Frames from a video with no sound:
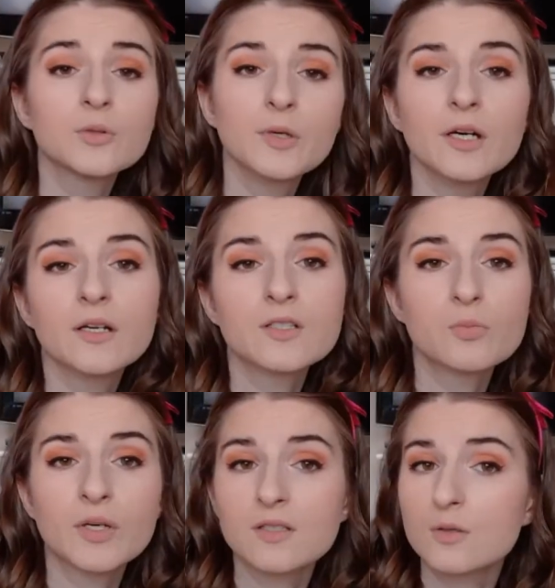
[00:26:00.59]
to be
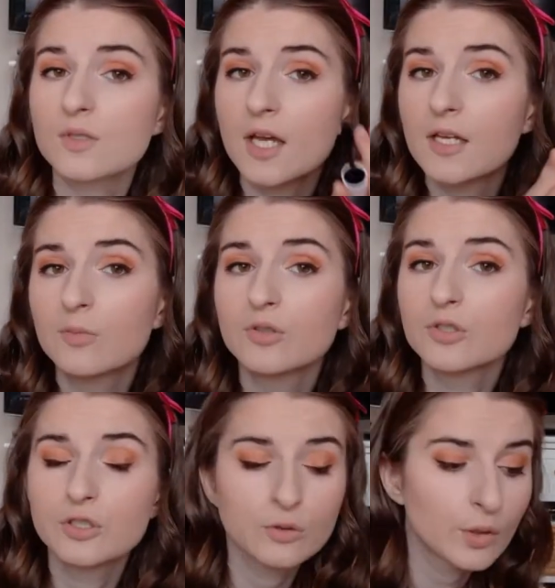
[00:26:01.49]
honest, because I was able
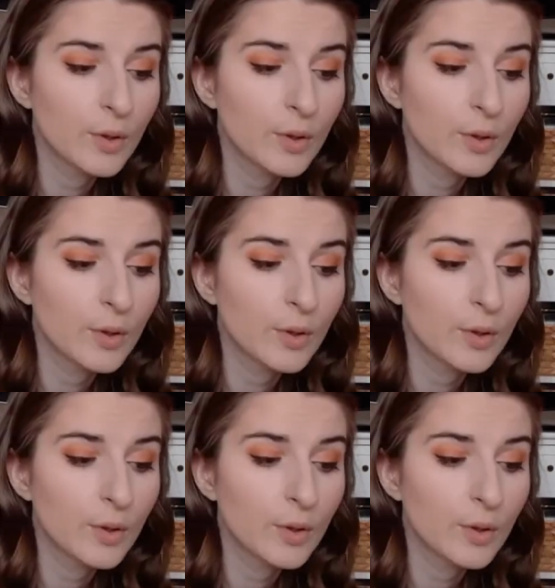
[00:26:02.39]
to do a